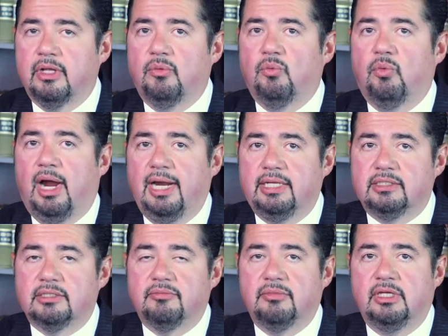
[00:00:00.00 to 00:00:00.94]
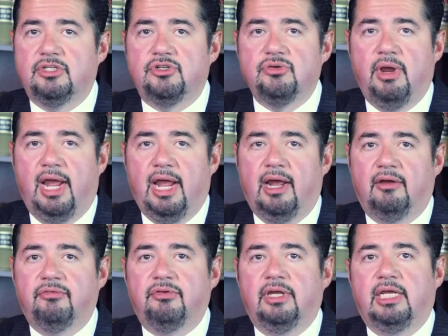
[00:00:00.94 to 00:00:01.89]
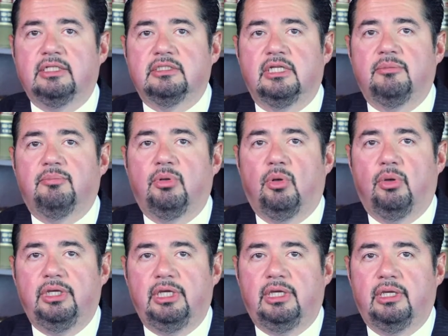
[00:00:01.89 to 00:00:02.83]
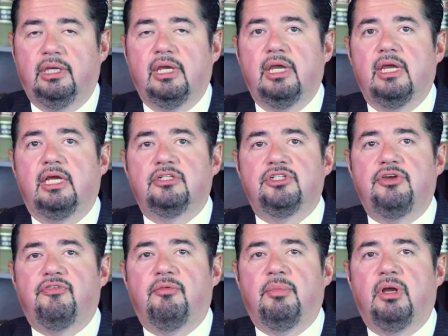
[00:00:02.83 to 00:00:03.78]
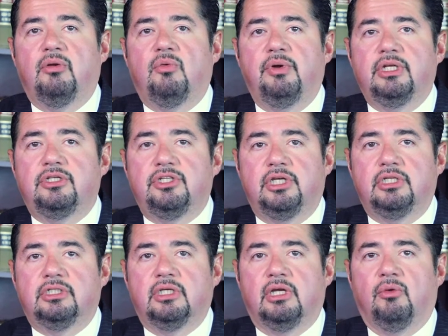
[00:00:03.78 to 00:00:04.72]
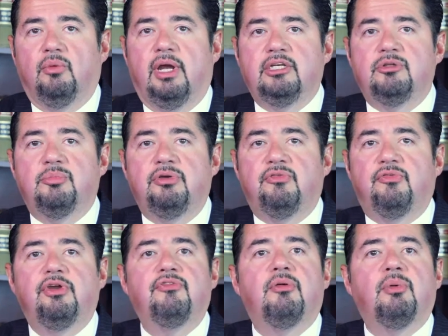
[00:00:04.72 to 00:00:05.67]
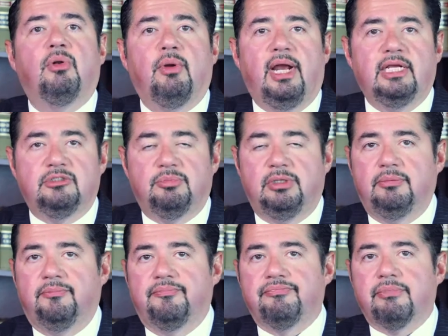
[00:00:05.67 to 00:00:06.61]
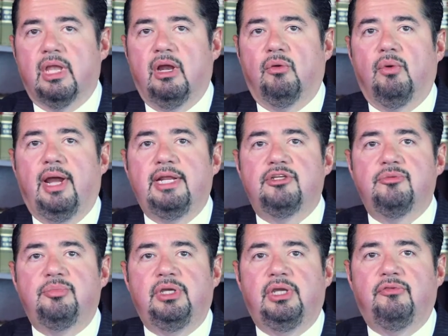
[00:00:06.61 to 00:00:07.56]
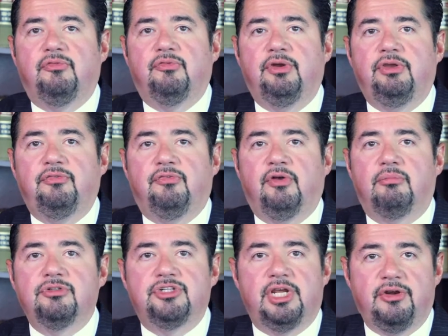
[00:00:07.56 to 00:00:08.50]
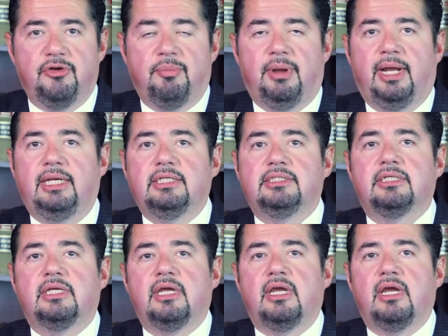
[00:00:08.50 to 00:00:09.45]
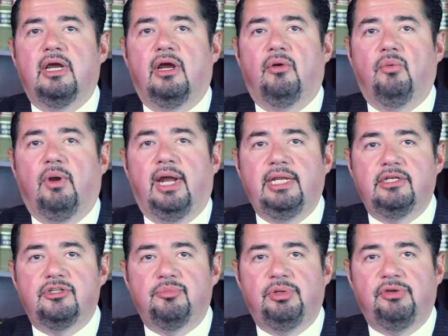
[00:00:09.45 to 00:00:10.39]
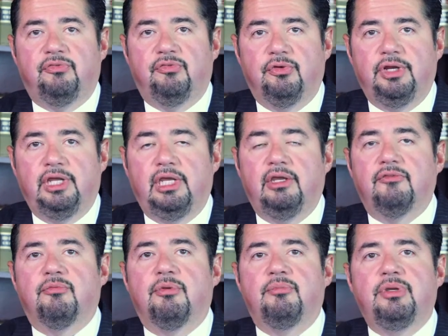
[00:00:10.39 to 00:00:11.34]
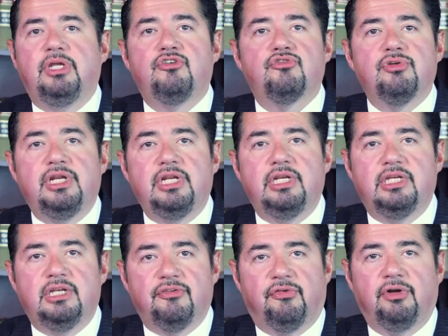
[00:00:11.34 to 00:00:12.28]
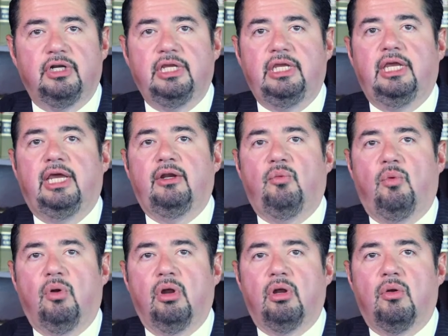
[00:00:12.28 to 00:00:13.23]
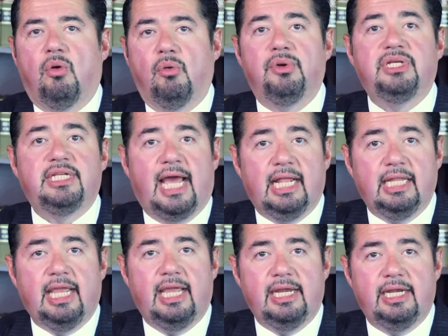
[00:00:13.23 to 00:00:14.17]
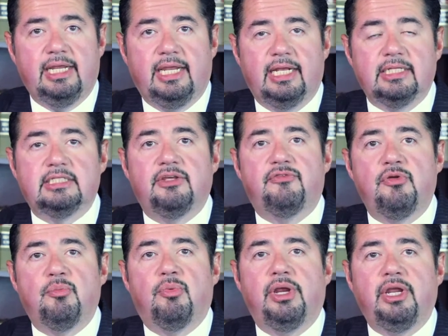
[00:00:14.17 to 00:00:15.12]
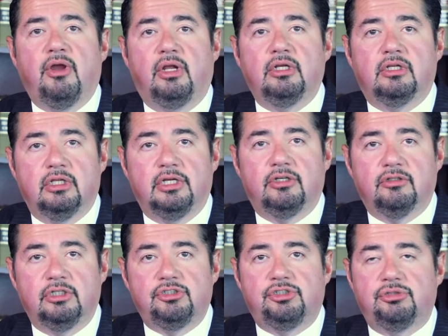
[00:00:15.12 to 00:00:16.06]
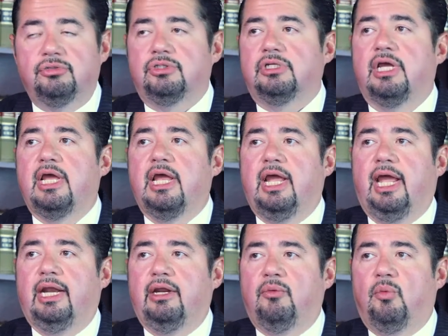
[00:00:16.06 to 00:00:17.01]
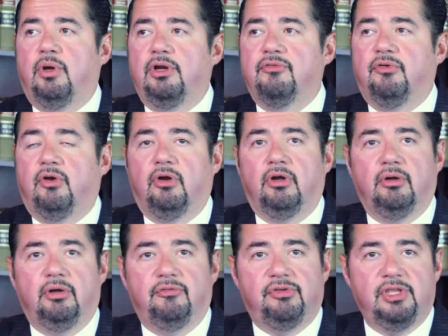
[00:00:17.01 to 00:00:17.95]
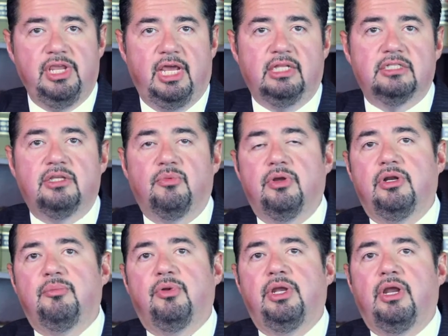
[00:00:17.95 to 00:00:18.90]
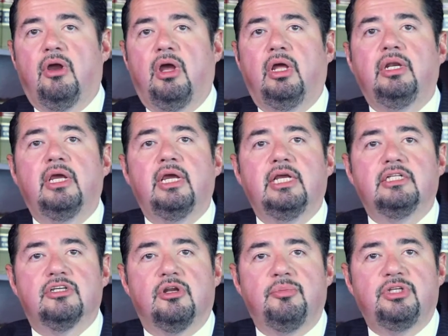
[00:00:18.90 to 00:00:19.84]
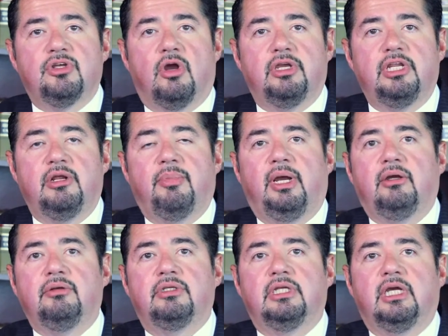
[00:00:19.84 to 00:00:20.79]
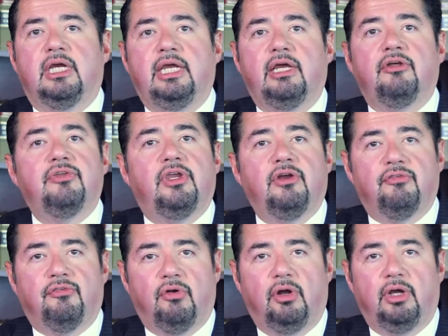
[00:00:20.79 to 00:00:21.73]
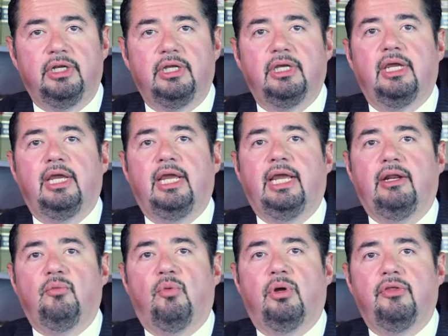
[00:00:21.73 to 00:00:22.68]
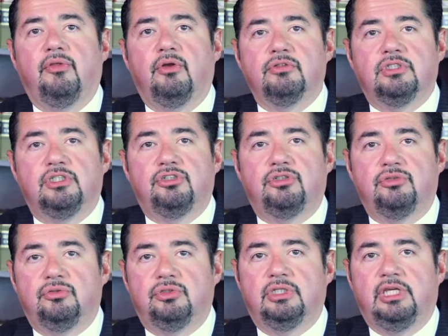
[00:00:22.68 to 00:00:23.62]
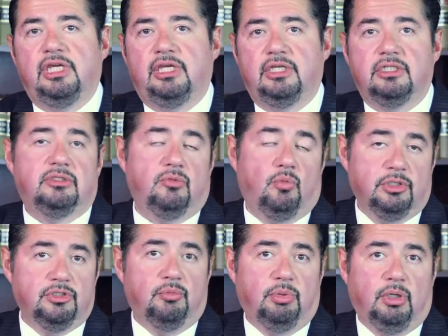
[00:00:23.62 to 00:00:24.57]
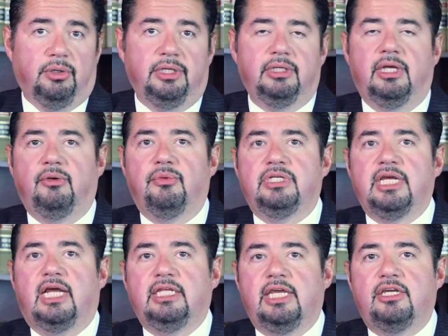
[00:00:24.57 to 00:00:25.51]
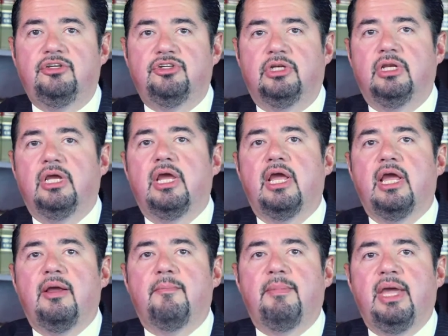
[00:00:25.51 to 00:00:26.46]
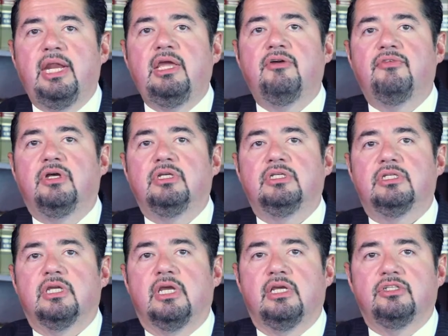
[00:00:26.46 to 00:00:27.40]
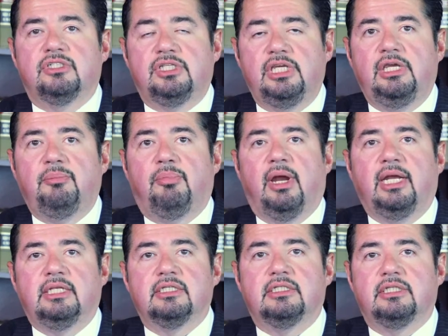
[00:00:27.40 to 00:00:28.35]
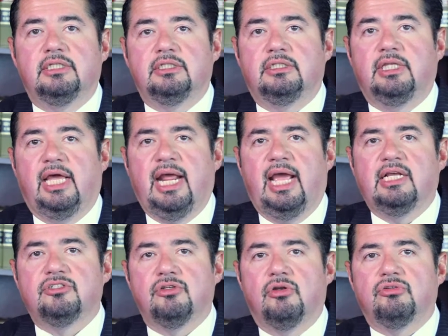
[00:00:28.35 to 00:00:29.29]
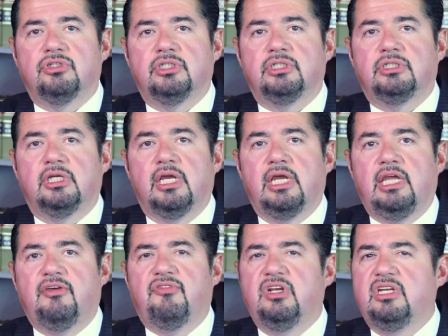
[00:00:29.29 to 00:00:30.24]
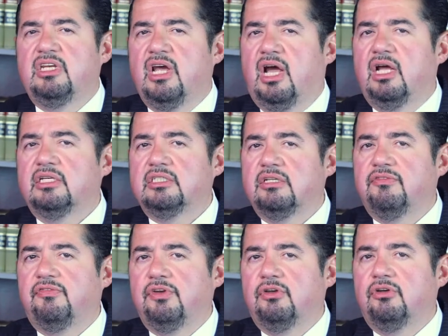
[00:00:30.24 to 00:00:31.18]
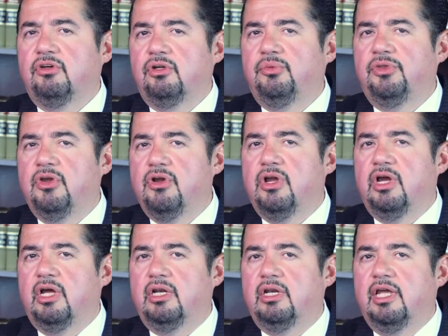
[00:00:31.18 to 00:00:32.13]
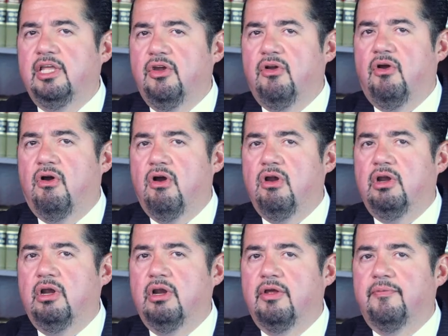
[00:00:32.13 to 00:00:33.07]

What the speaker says: rights that you have as an employee, chief among which is a right to be free from harassment, a right to be free from gender bias, a right to be free from being treated differently at work or retaliated against if you bring on clinical issues. And in one of our vignettes that we're going to bring on, it's going to be talking about healthcare fraud. And one of those issues is whistleblowing and retaliation. Many of us see practices that as nurses, if it doesn't feel good with your gut and your heart,